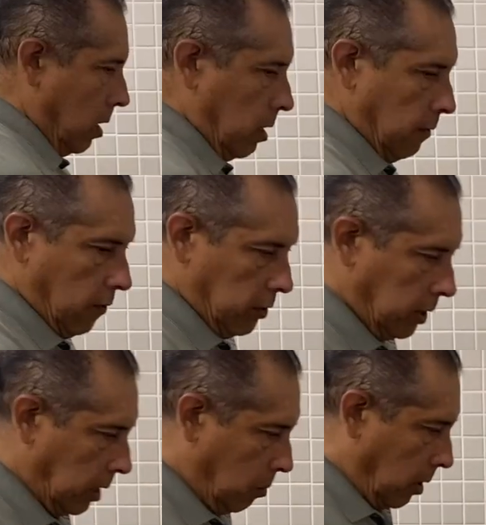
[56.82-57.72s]
The first
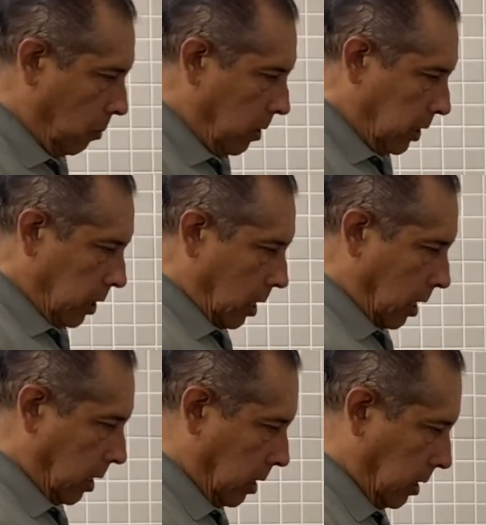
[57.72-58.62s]
thing we
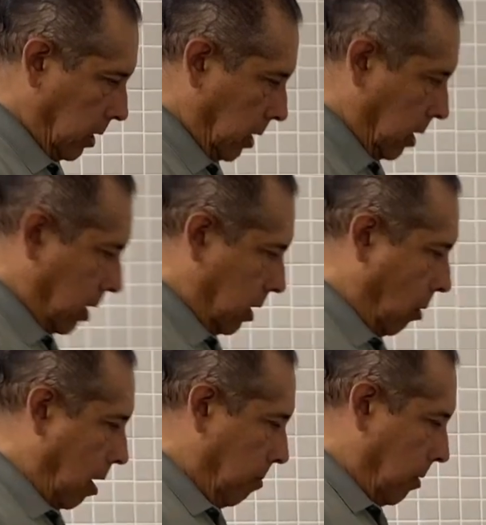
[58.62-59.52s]
check is the grab